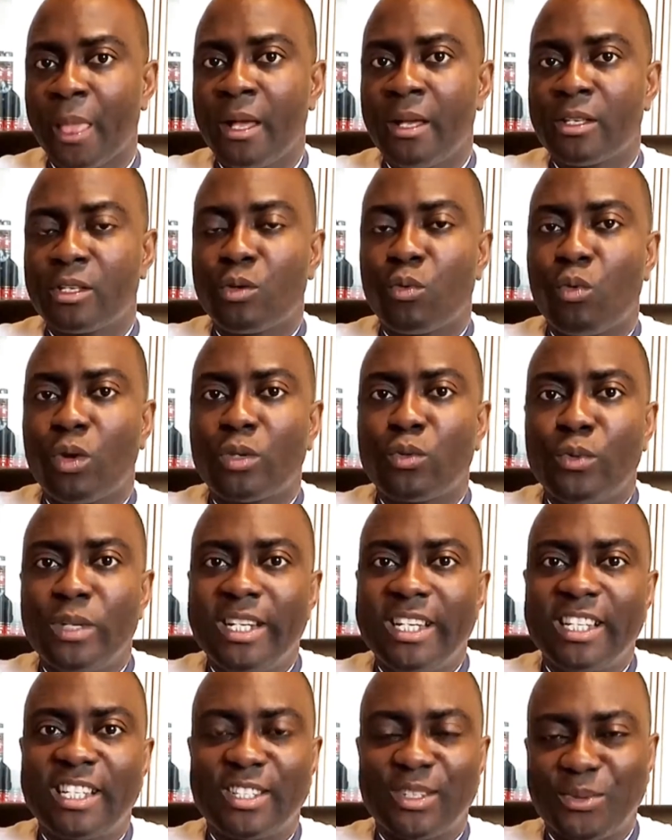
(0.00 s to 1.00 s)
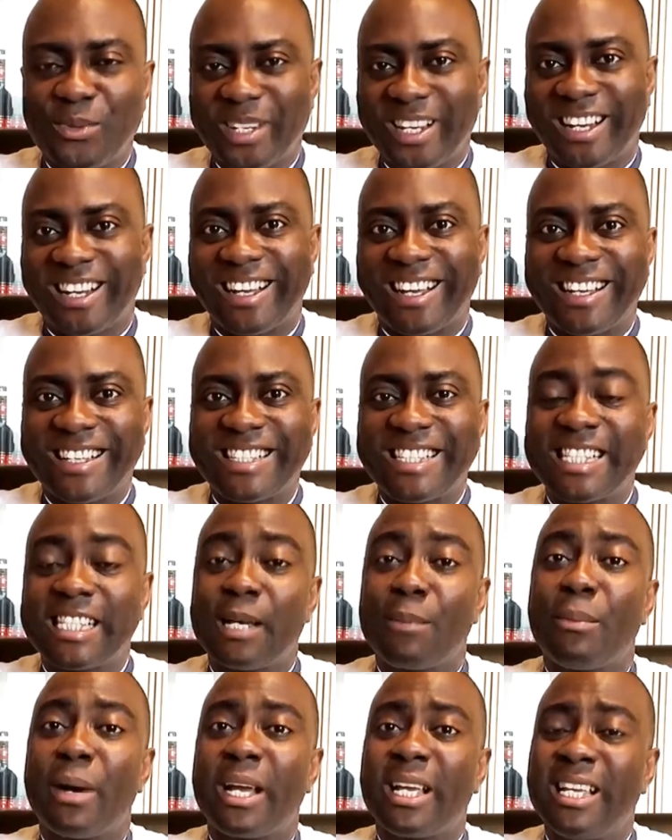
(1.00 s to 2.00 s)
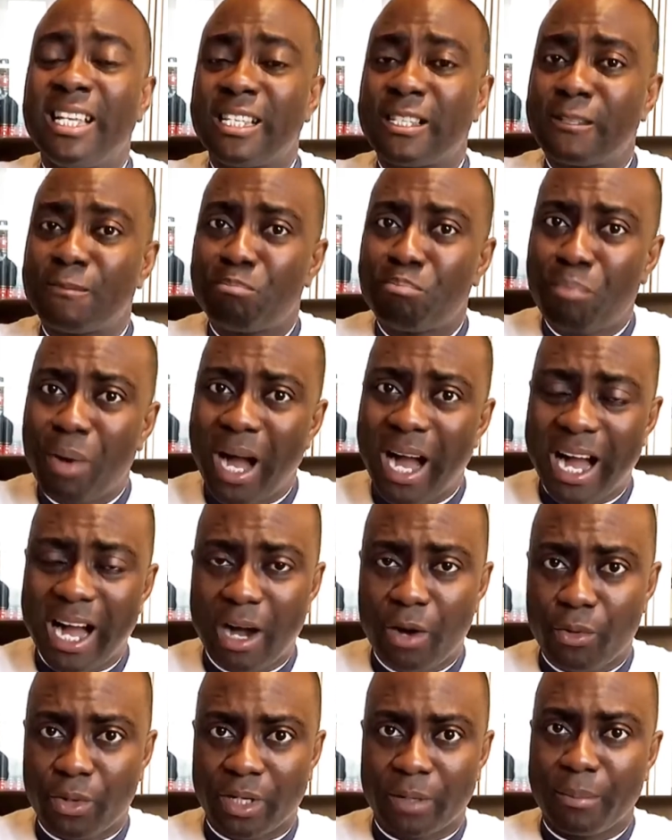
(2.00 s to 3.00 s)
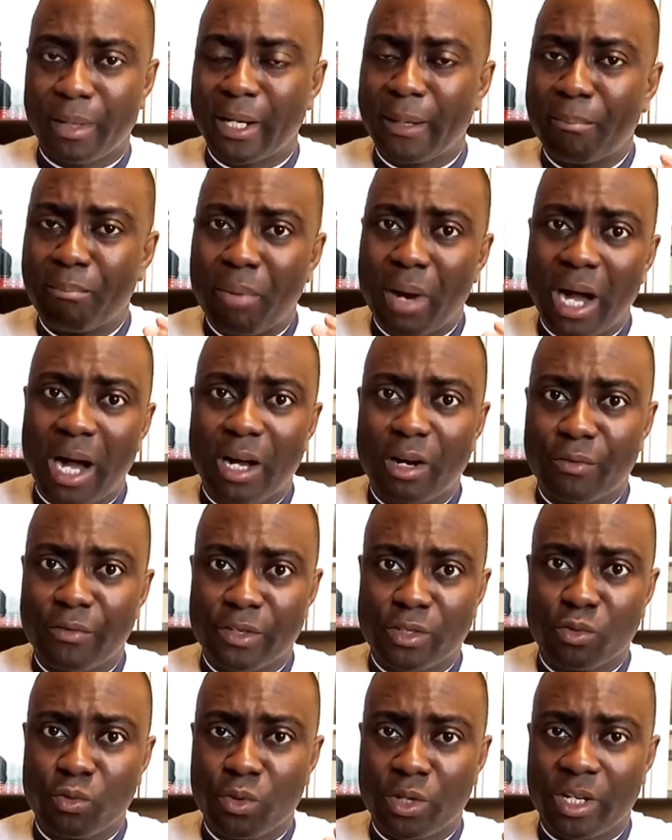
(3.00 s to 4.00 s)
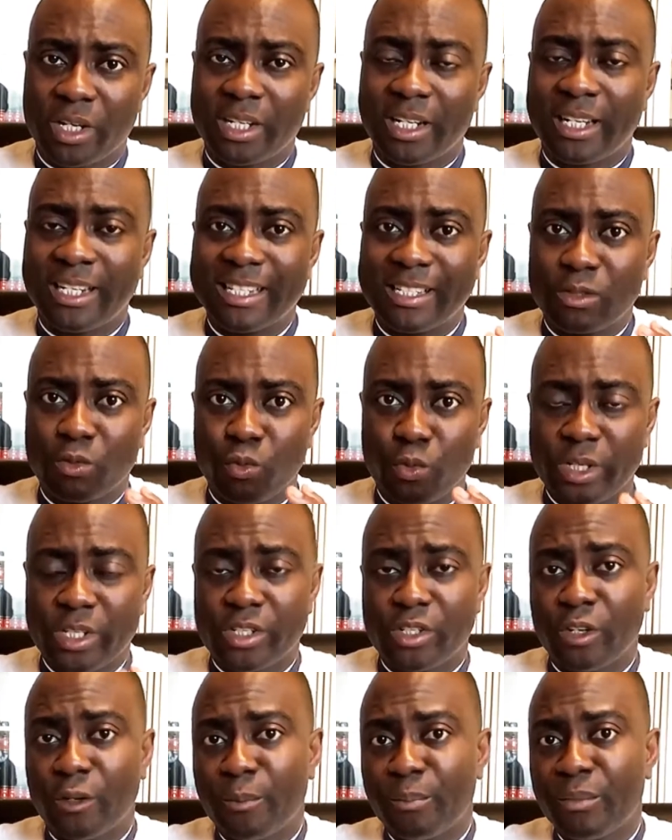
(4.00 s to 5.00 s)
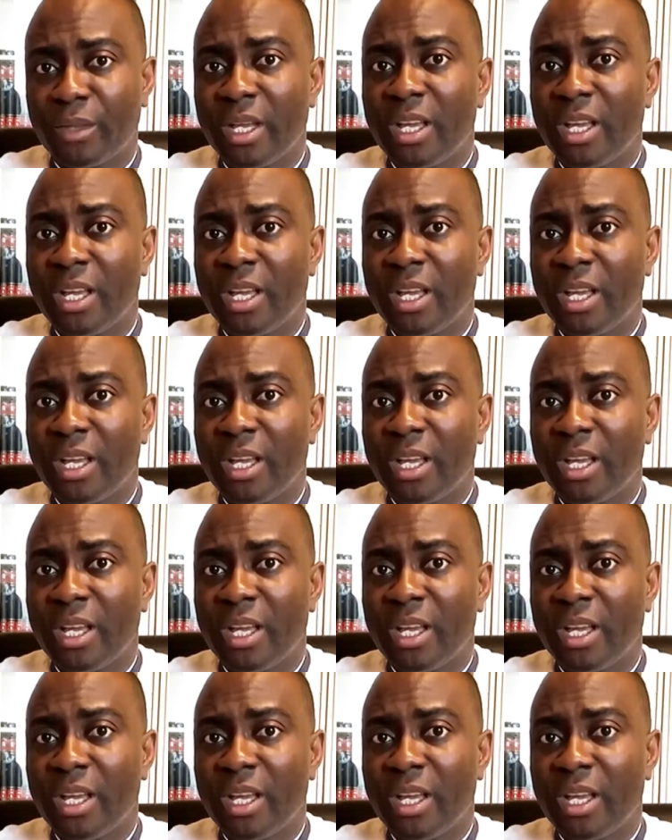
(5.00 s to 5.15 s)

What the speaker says: So what we need to realize is that by his power, by the power of his word and his wisdom,